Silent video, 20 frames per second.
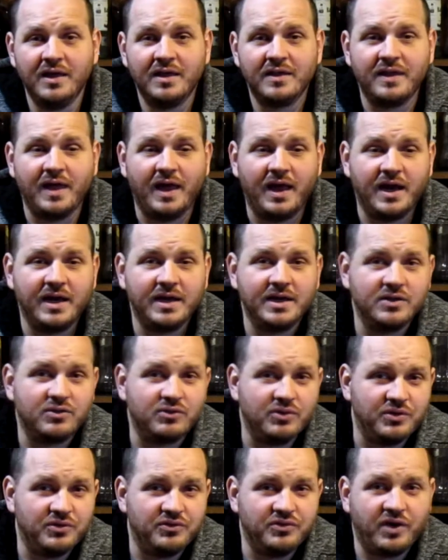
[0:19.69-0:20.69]
that I need
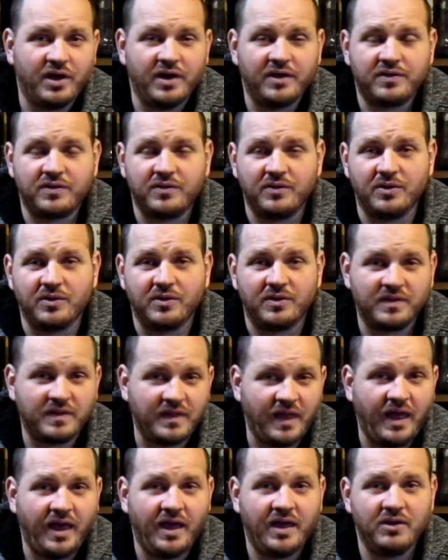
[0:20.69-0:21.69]
to adjust or
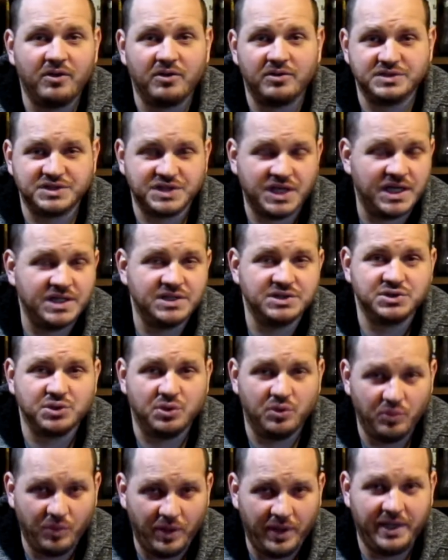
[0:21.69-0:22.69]
say or change or
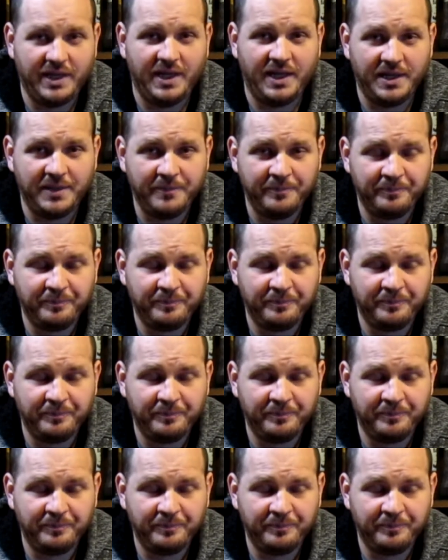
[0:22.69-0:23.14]
whatnot.